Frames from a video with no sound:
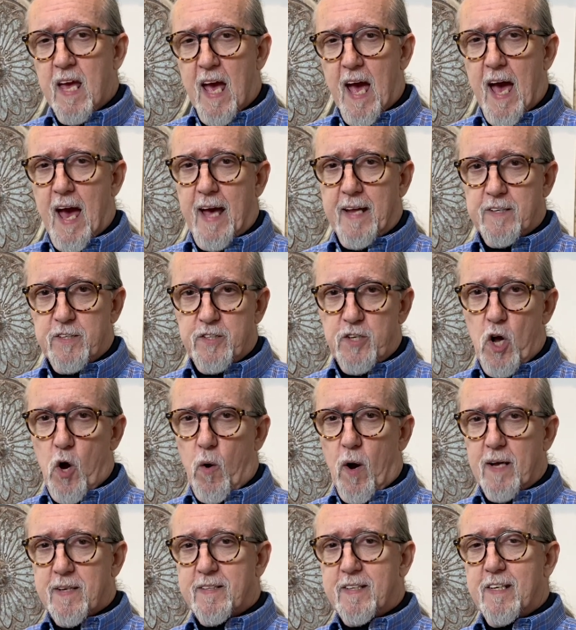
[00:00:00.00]
And you know,
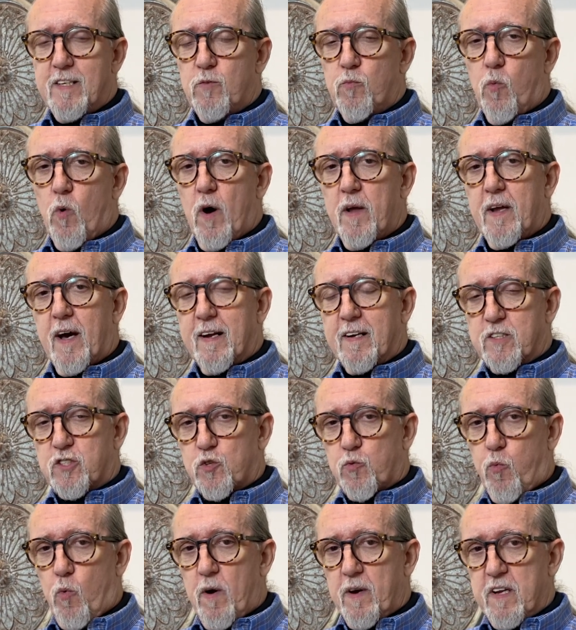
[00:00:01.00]
I did one on a
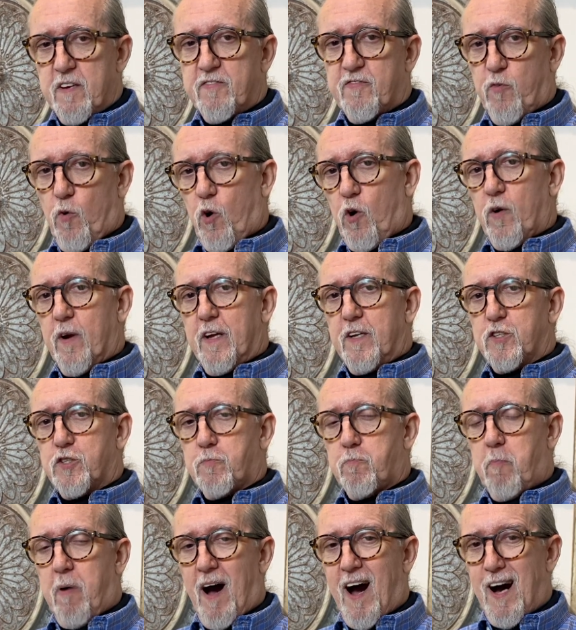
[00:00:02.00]

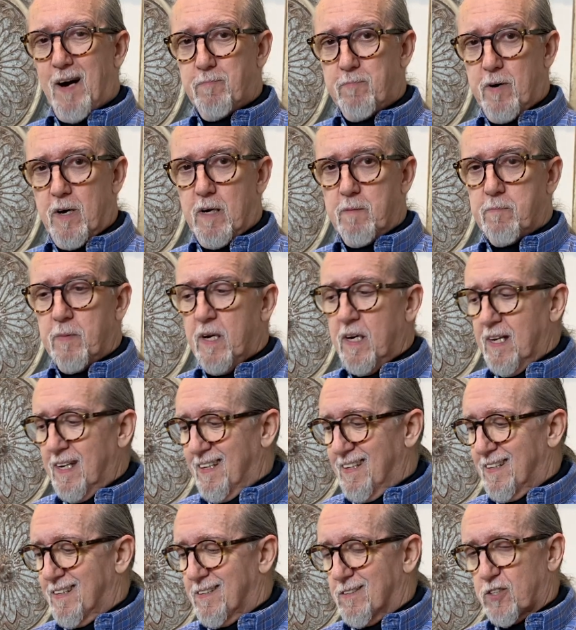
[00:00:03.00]
24-inch pop-up
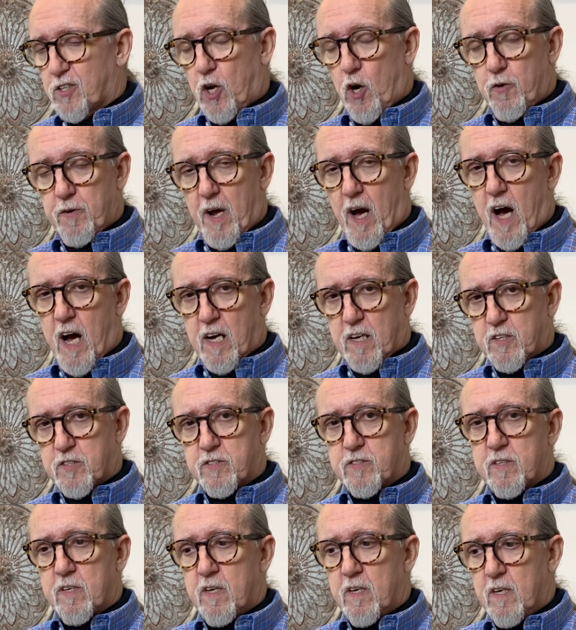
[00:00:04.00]

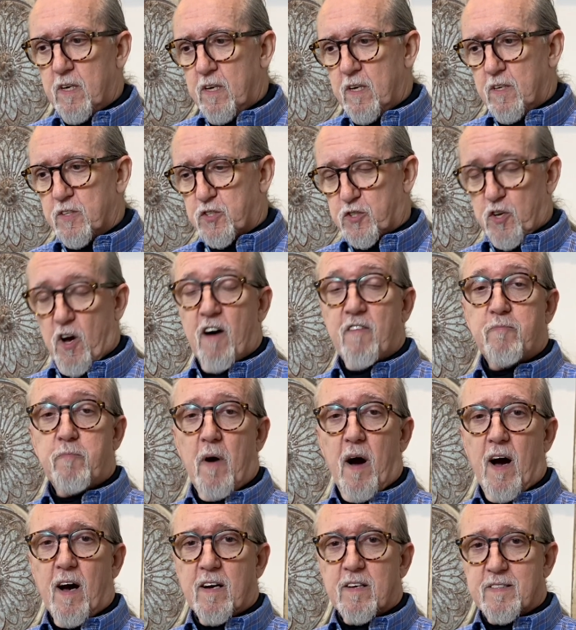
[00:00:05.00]
Godox
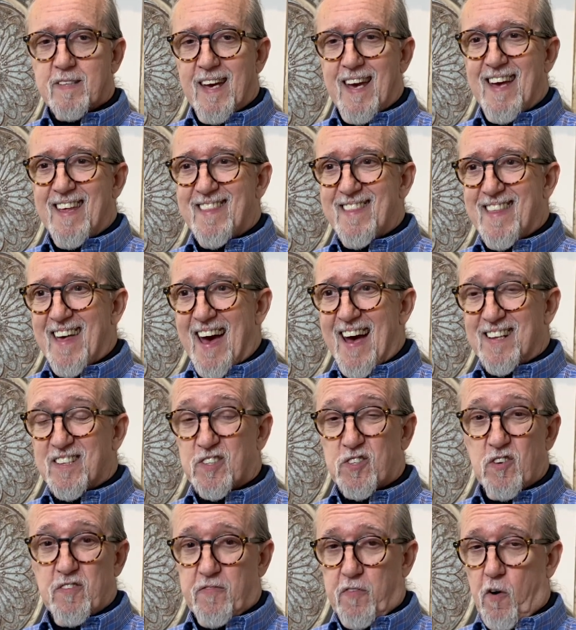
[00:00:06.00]
Softbox, and that
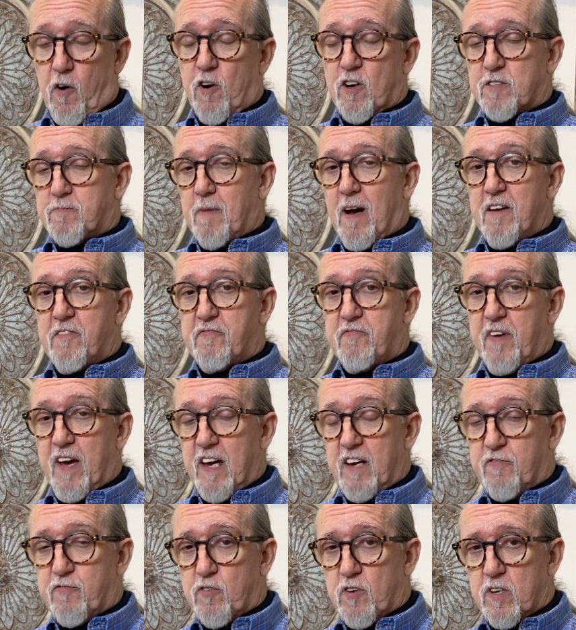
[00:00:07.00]
so far is my
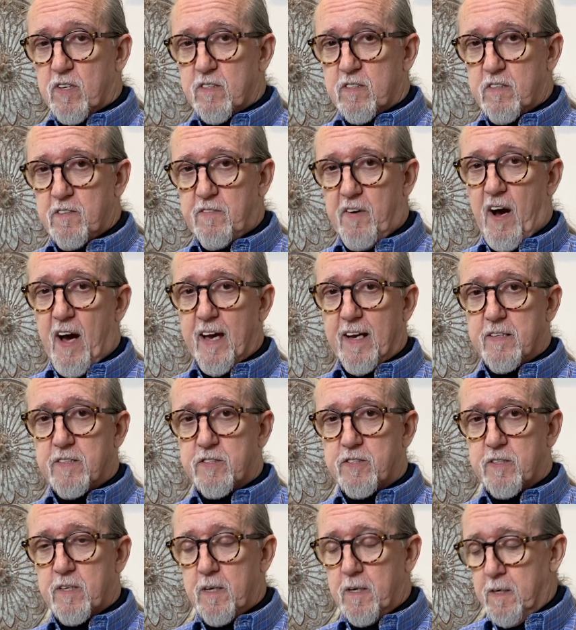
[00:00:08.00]
favorite
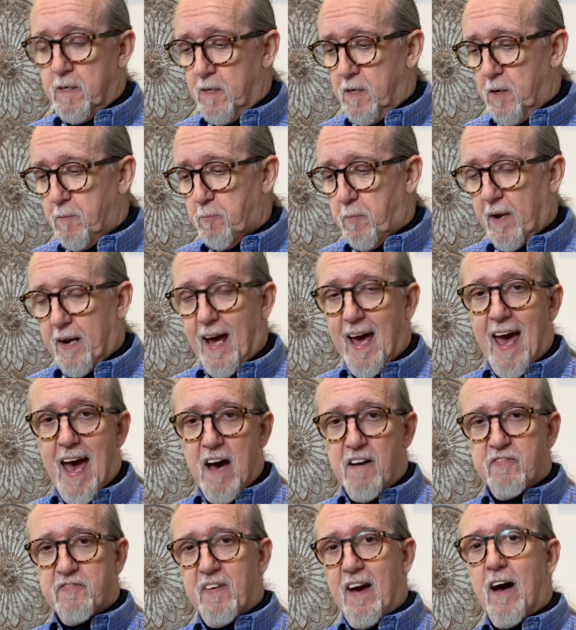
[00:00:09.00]
device. But I
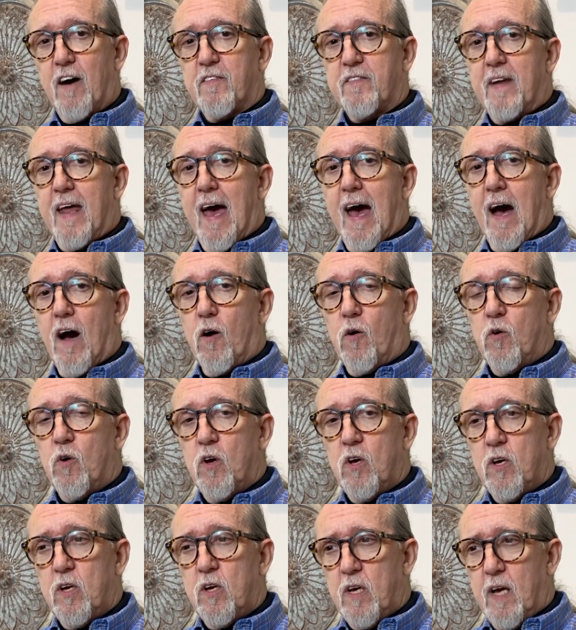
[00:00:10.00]
have found now
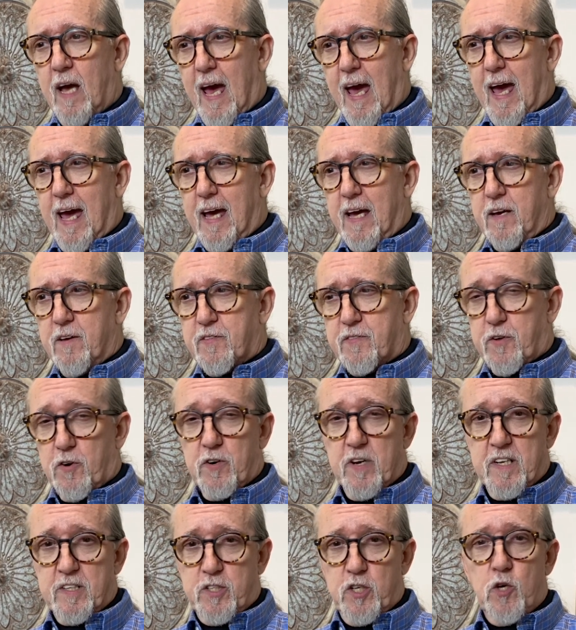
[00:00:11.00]
a
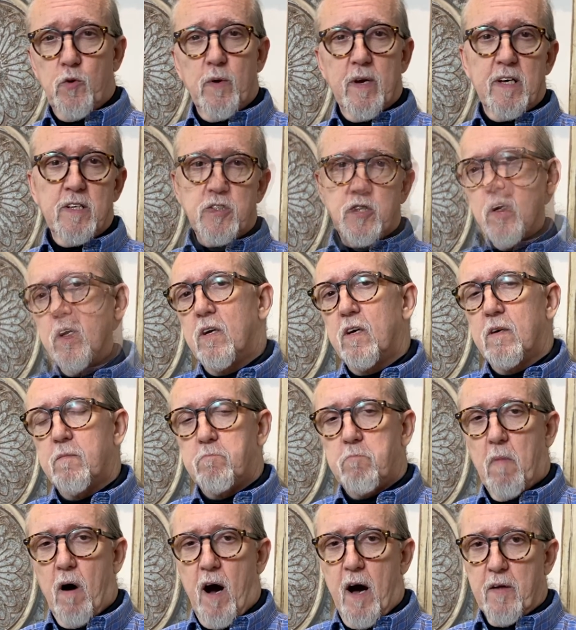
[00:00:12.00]
32-inch
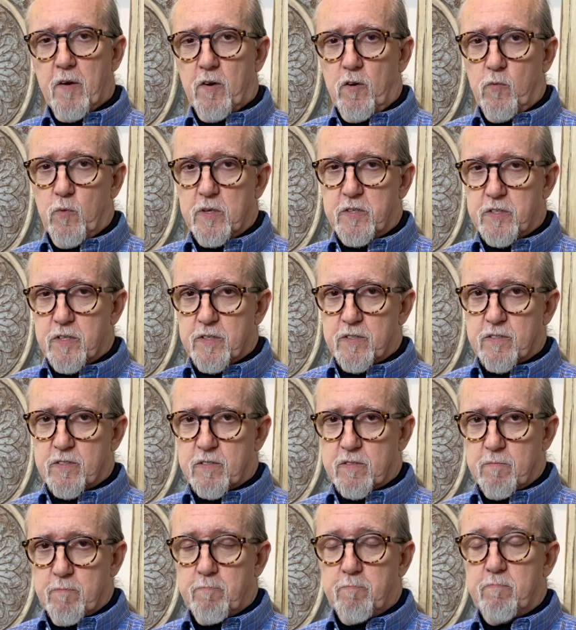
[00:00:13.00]
model, which
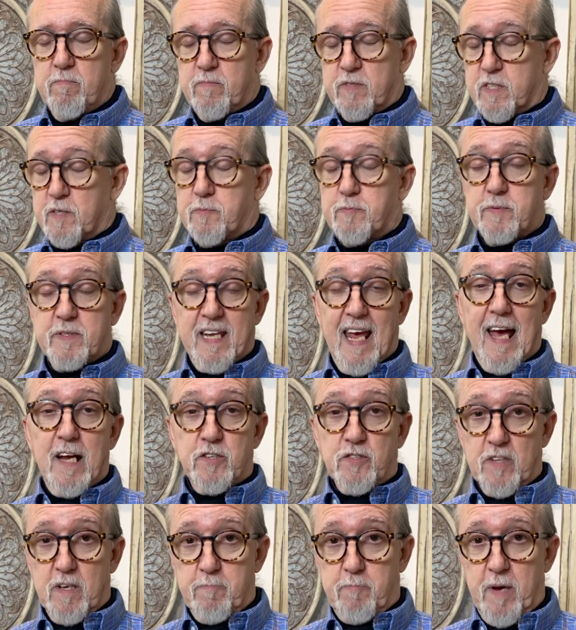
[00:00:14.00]
is
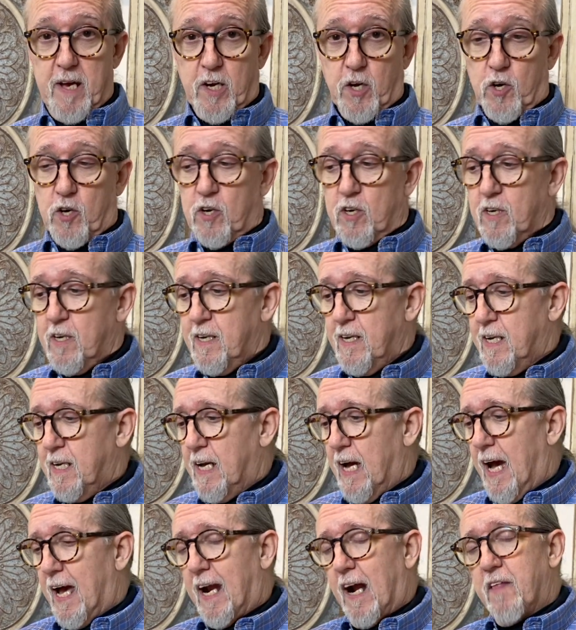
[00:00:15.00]
substantially bigger,
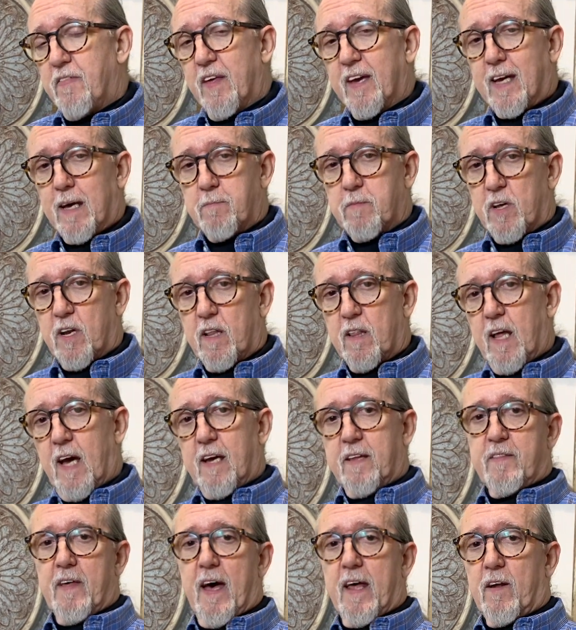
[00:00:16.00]
and I think I'm going to
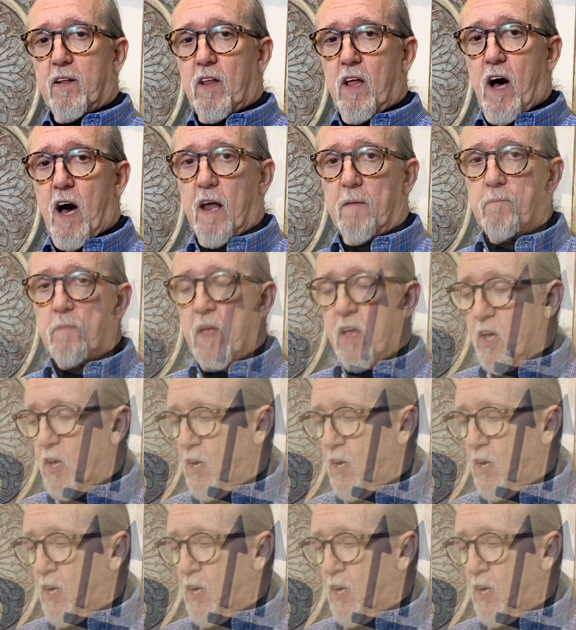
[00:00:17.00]
like that a lot.